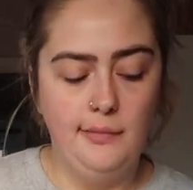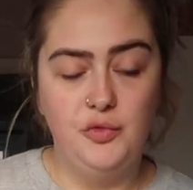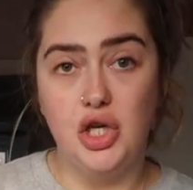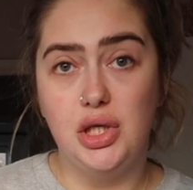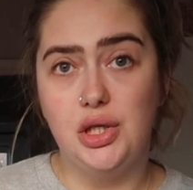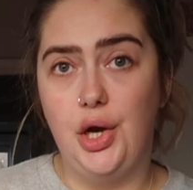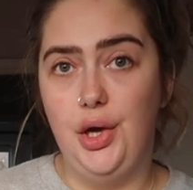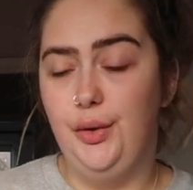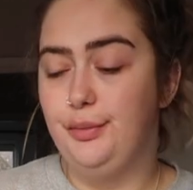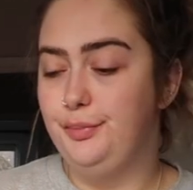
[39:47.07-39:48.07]
just
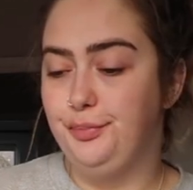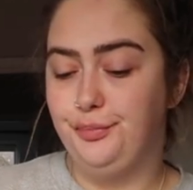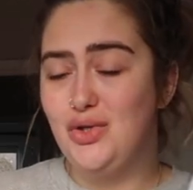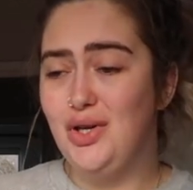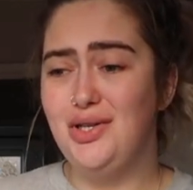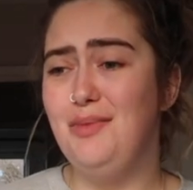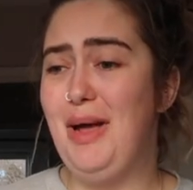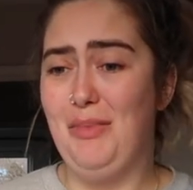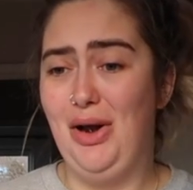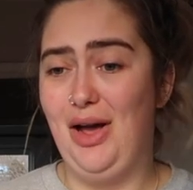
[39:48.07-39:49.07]
to
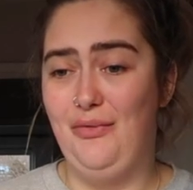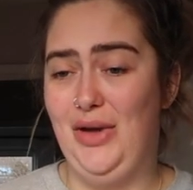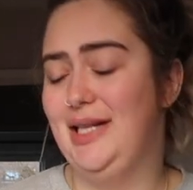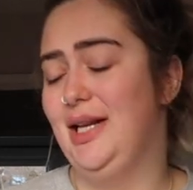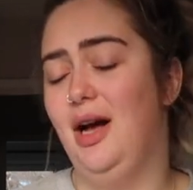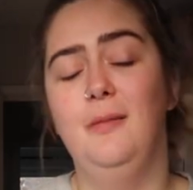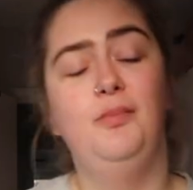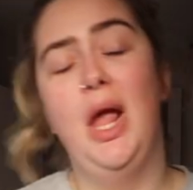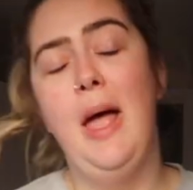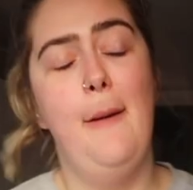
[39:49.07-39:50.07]
make my life easier.
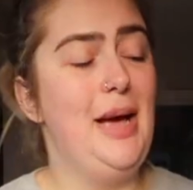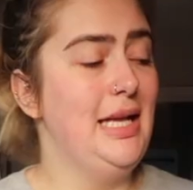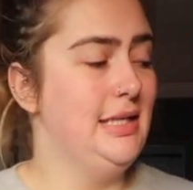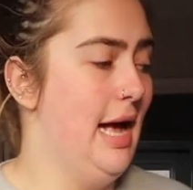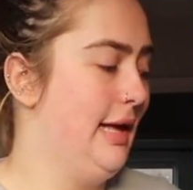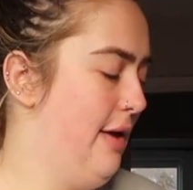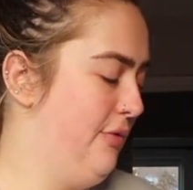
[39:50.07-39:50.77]
Best hack